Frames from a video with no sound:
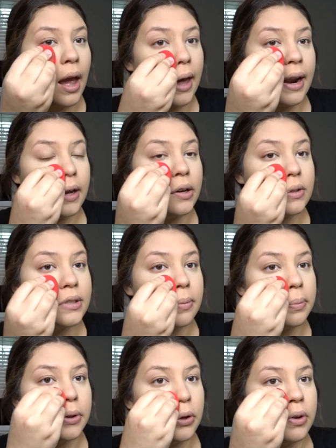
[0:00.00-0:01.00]
And I use a
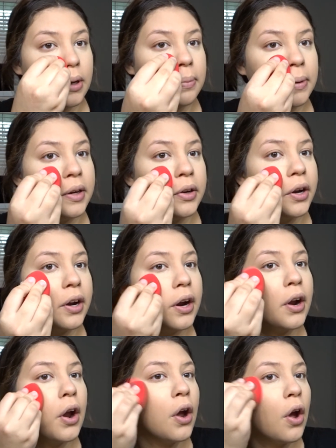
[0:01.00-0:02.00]
beauty
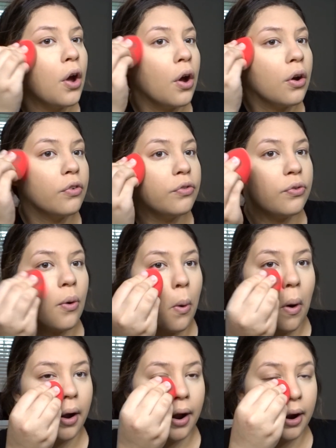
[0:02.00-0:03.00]
blender
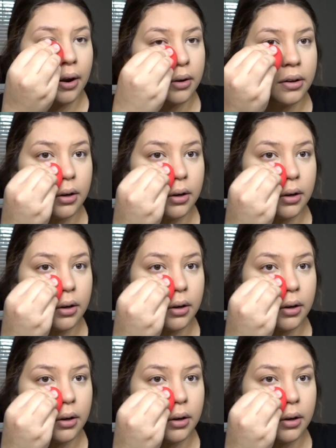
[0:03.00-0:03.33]
for